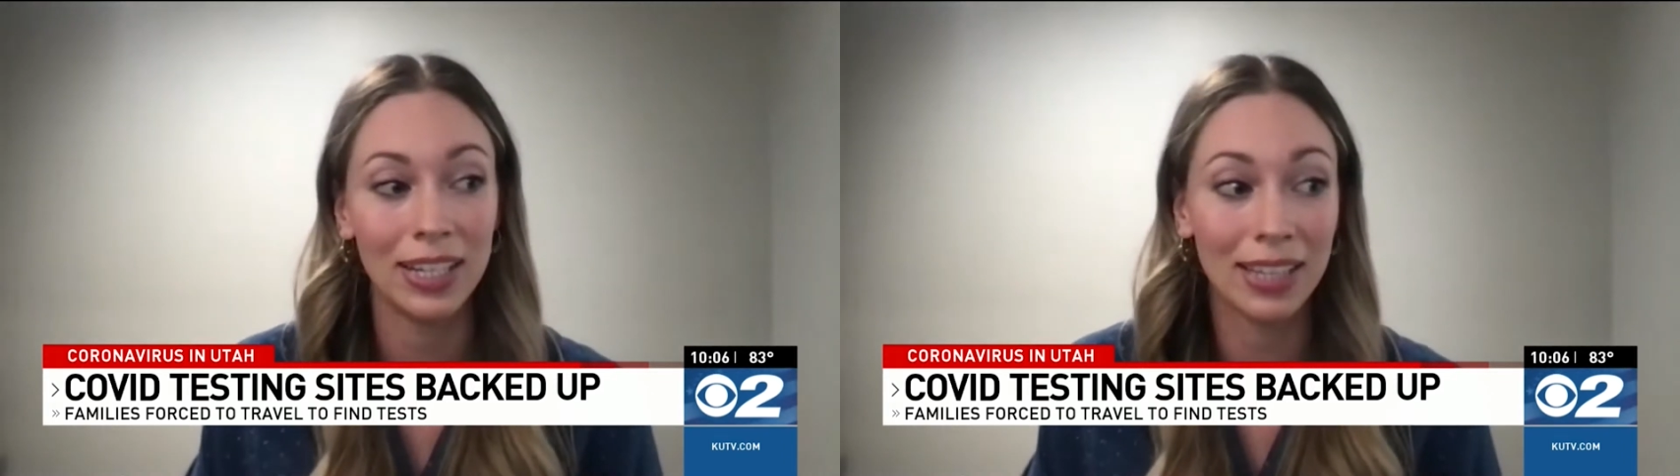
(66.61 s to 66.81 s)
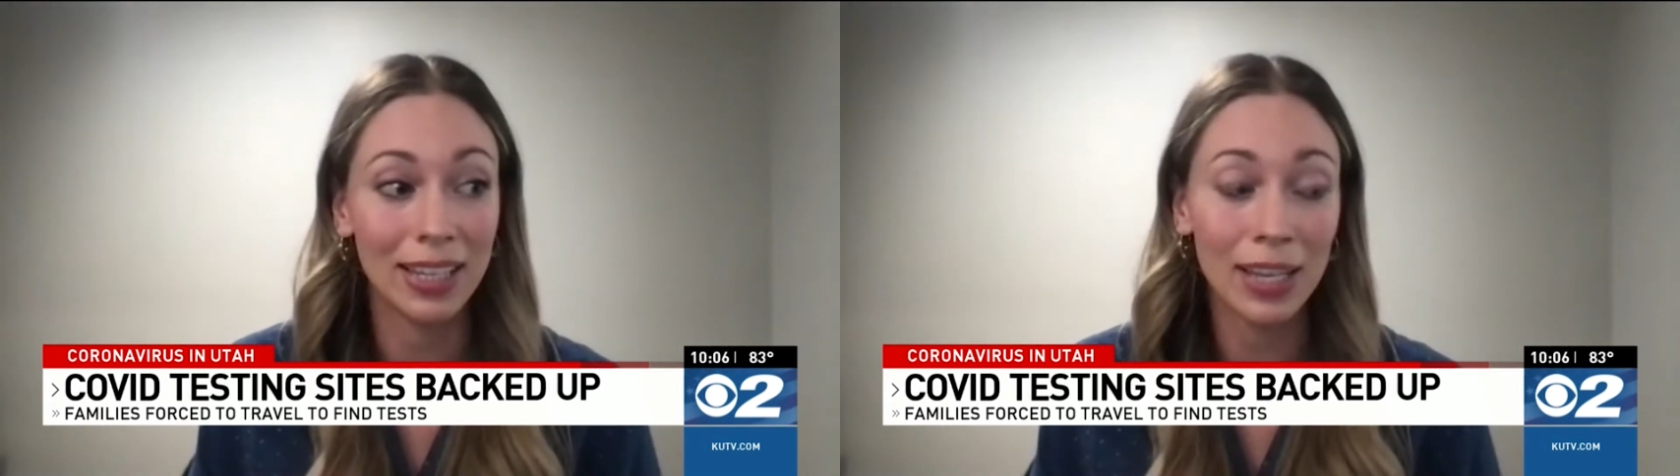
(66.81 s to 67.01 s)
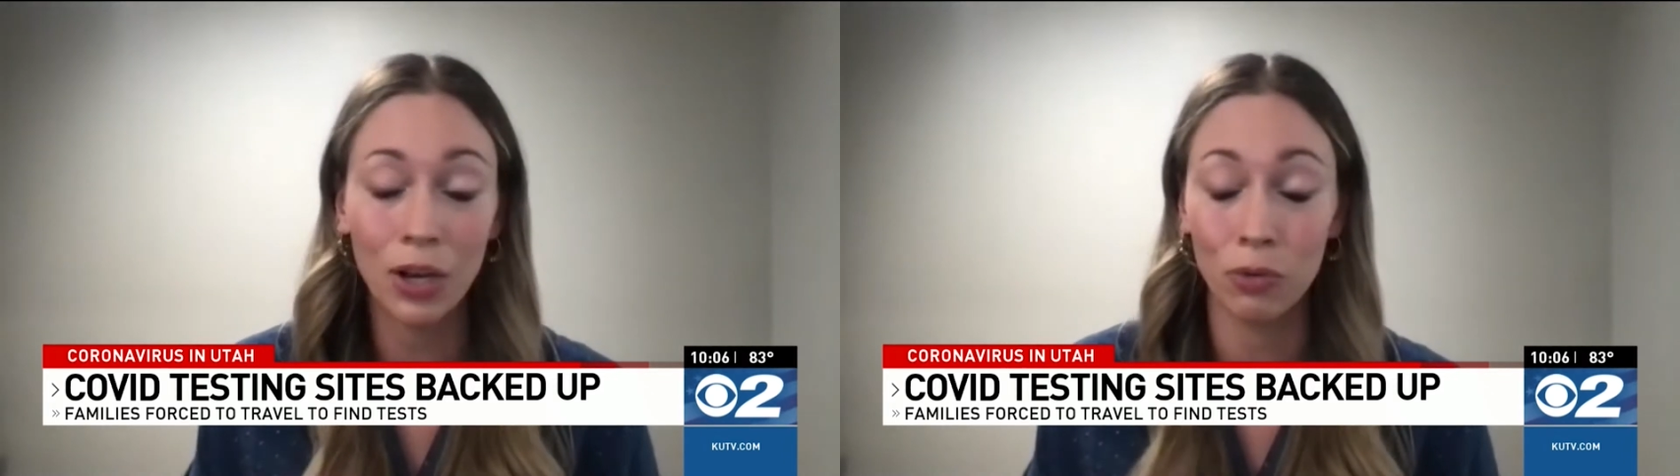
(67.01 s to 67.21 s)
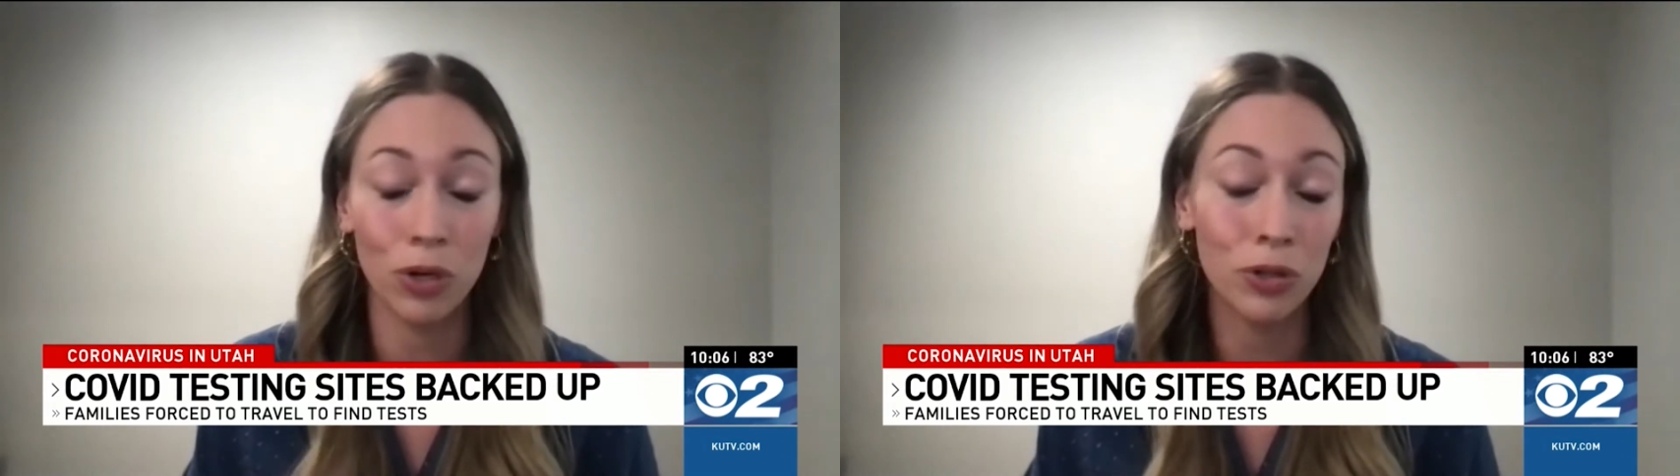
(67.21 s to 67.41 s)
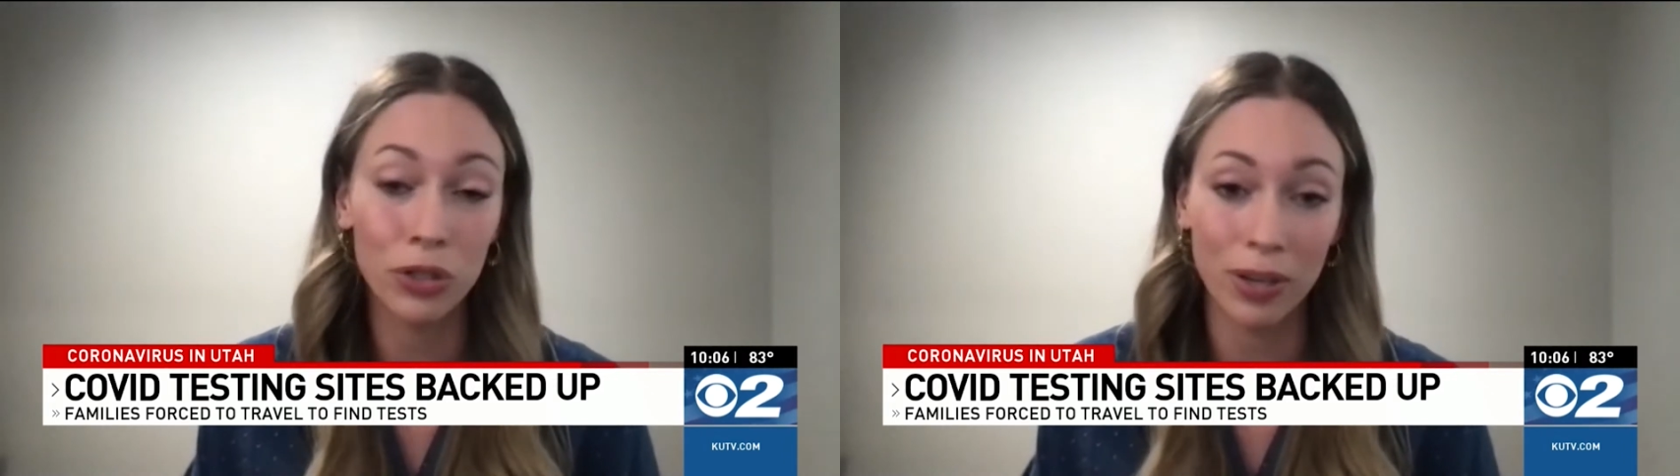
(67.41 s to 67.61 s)
like a
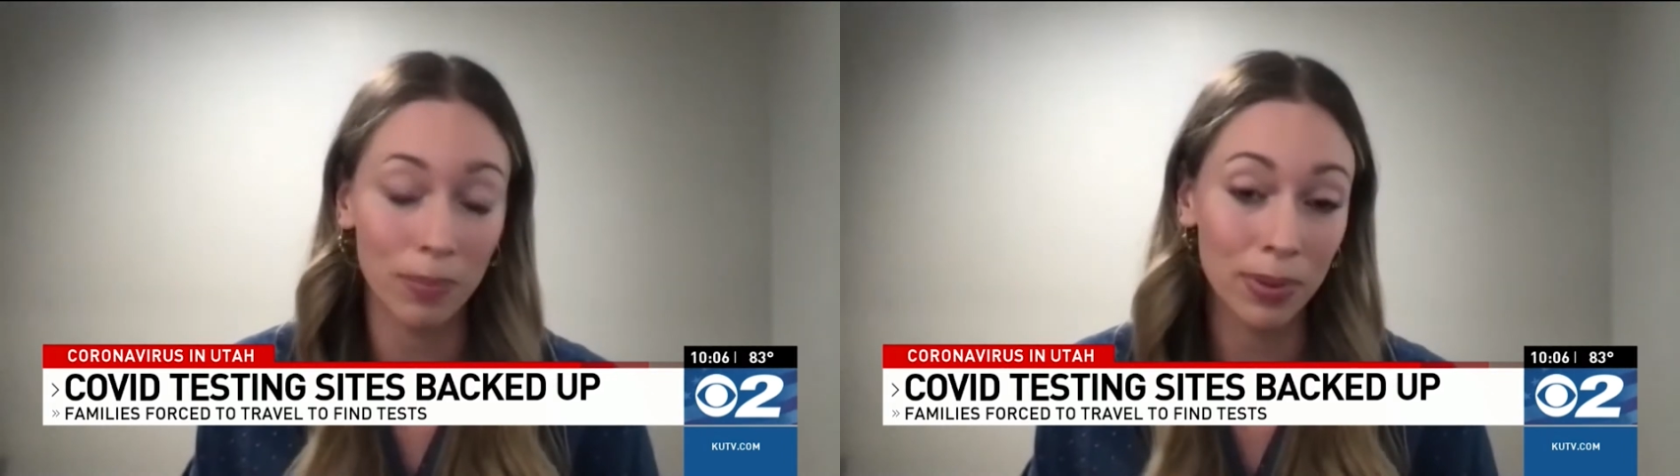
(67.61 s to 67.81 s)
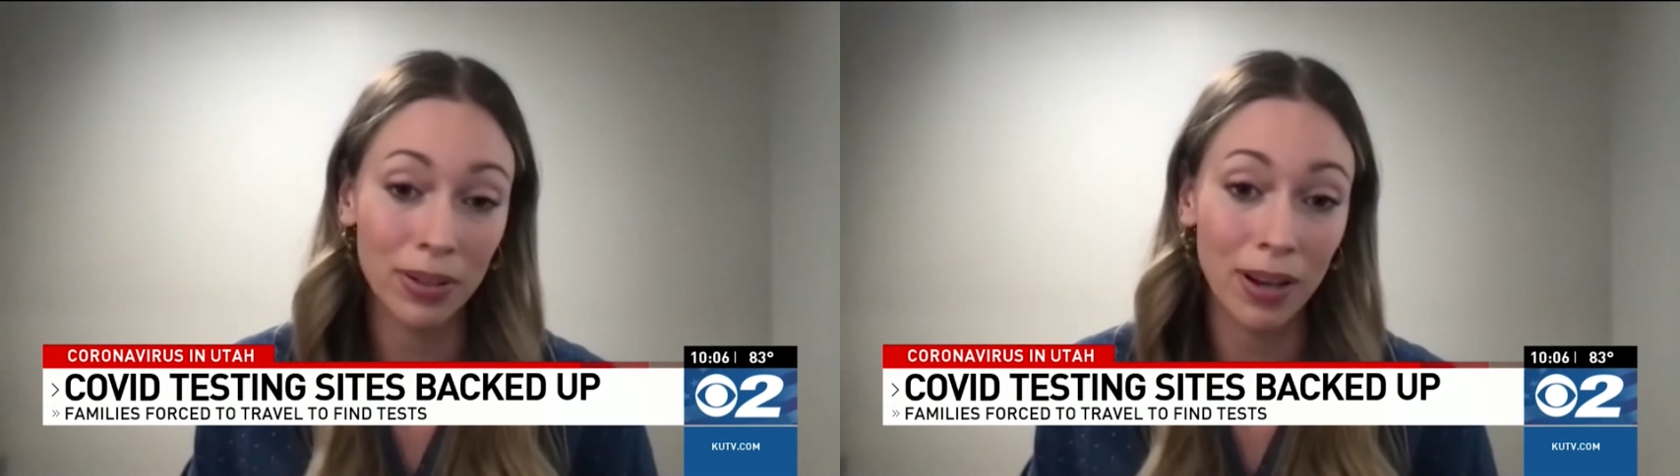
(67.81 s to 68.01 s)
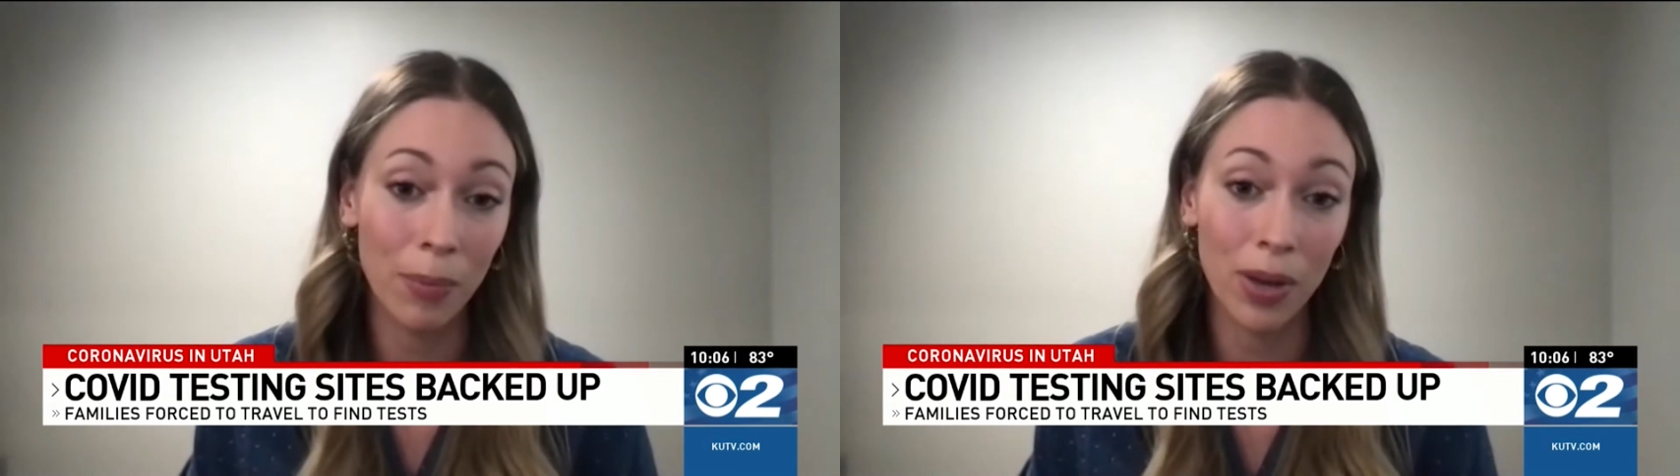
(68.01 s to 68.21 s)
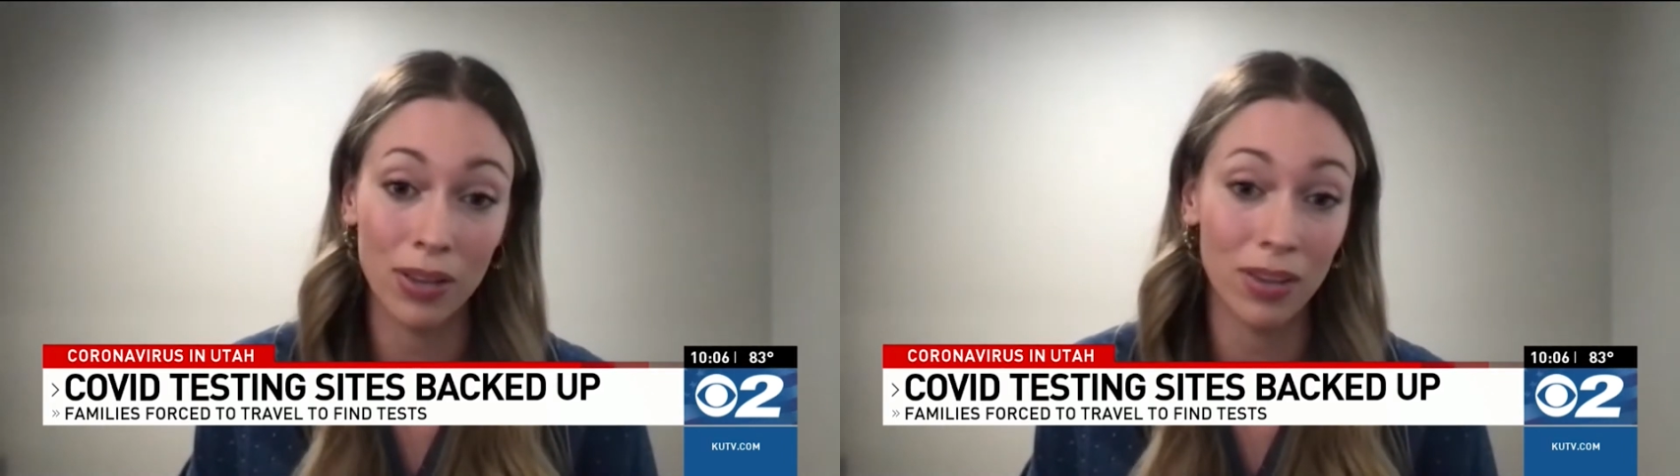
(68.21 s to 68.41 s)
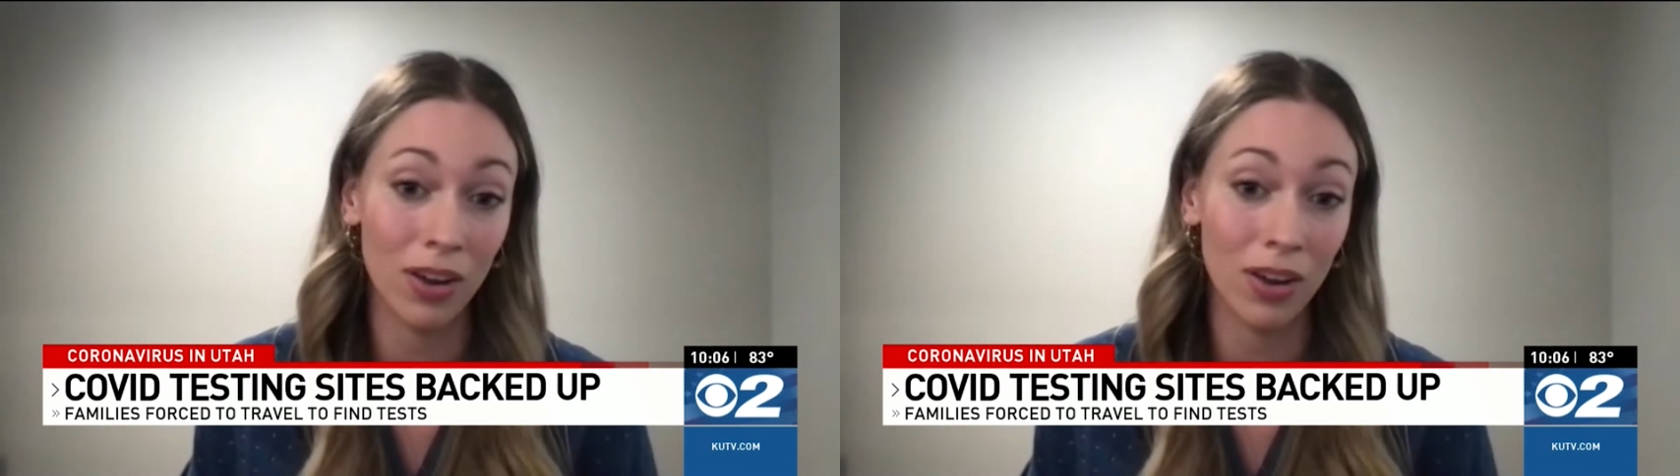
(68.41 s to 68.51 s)
road trip, but